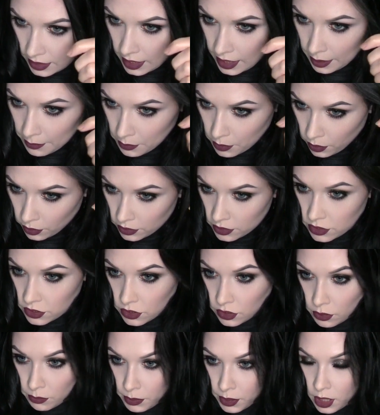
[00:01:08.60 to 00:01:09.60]
I'm going
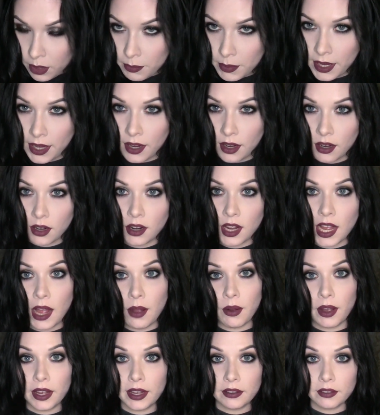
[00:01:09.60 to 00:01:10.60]
to part my hair
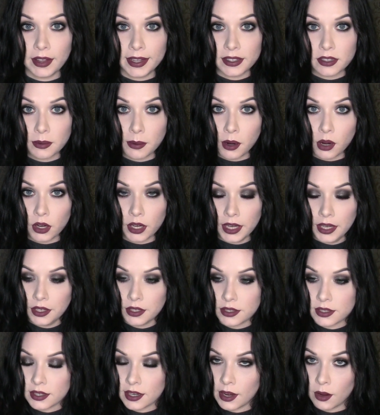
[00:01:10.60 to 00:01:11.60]
how I like to part
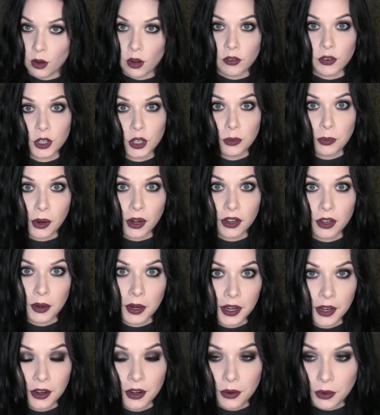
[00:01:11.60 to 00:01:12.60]
it. However you part your
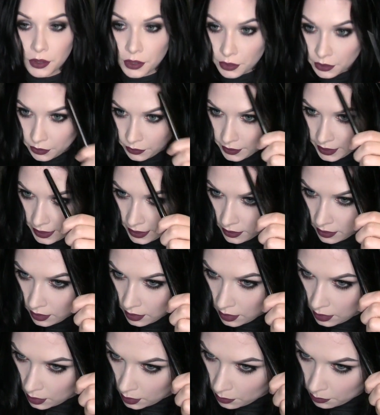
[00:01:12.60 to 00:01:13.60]
hair, go on and do that.
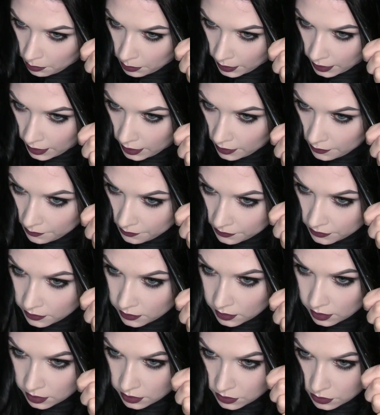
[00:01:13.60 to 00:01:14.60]
But
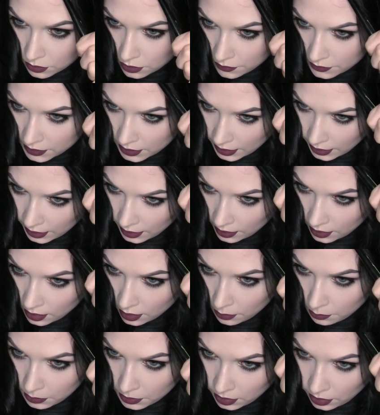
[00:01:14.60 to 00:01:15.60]
I sort of take it
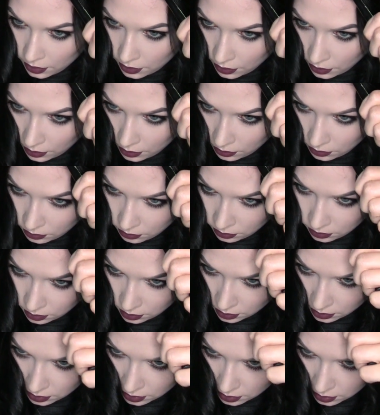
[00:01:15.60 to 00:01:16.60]
up here
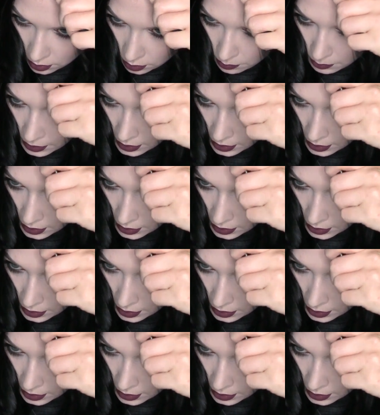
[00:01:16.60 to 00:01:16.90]
and then go